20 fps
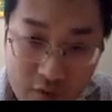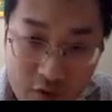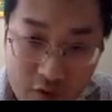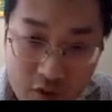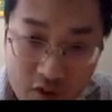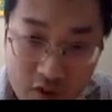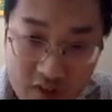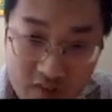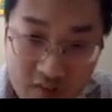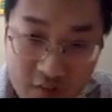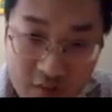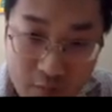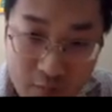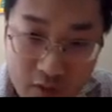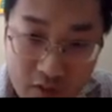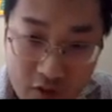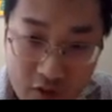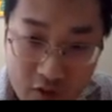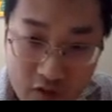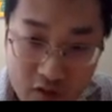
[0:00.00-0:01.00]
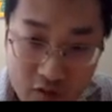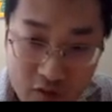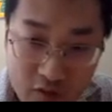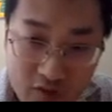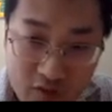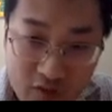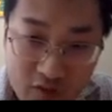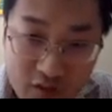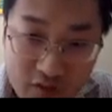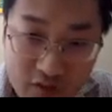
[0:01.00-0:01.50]
just the partial
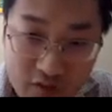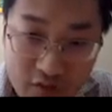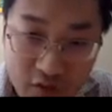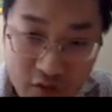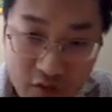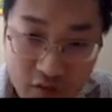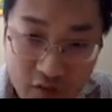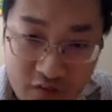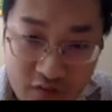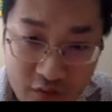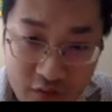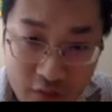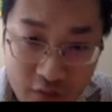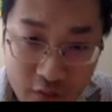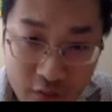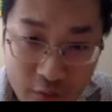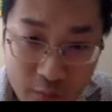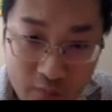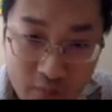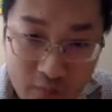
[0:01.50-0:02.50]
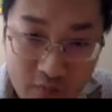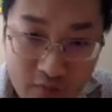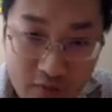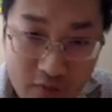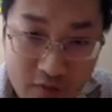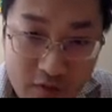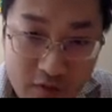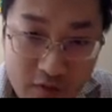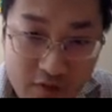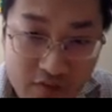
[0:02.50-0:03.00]
derivative of the
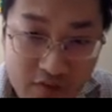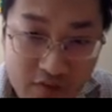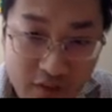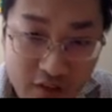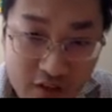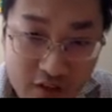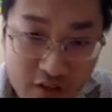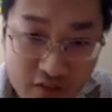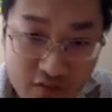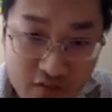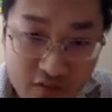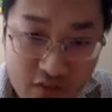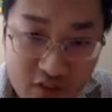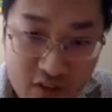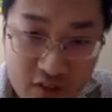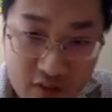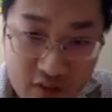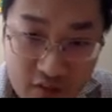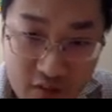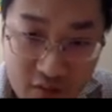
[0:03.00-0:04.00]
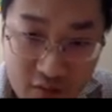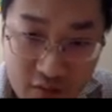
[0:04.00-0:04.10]
function v